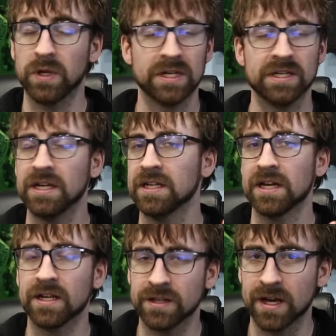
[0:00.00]
We didn't need
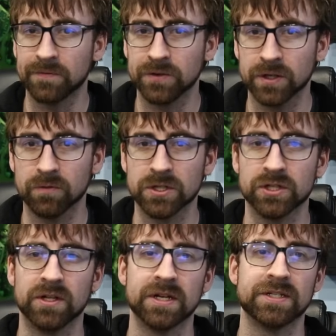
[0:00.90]
any of that for the
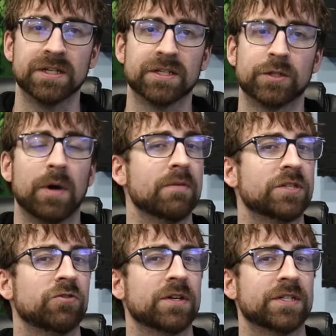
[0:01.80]
original idea, so I
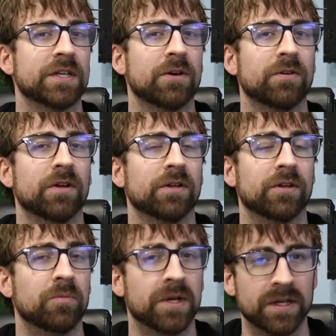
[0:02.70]
was stressing out a
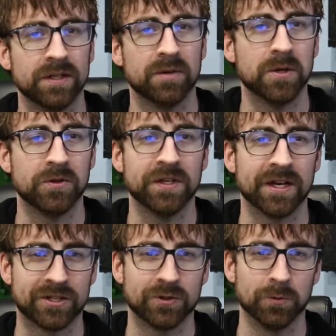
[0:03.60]
little bit about the
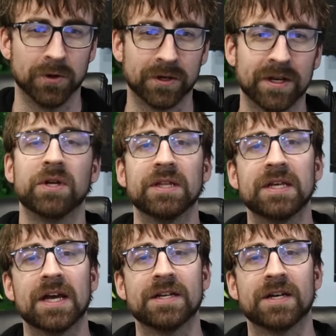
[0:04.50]
extra work, but in
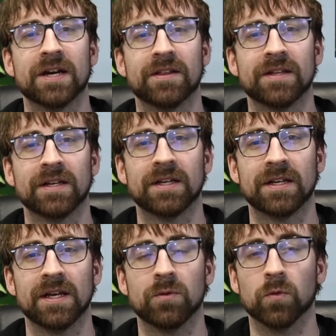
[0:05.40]
the end, I think
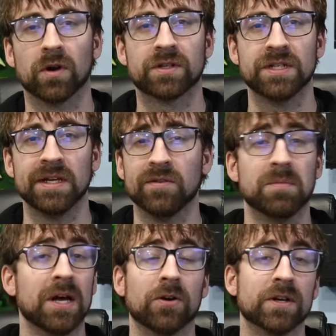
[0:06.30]
it worked even
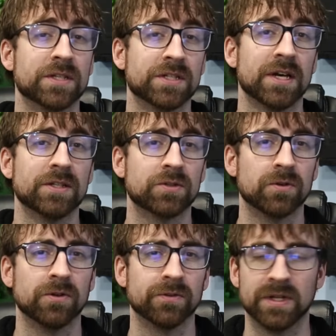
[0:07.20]
better as a
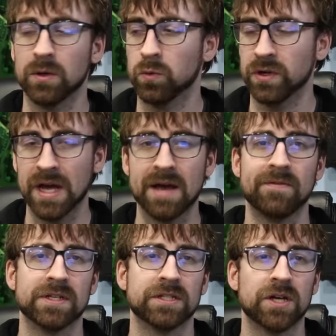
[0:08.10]
side-scroller than it would have
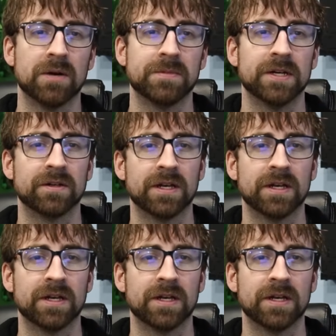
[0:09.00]
as a top-down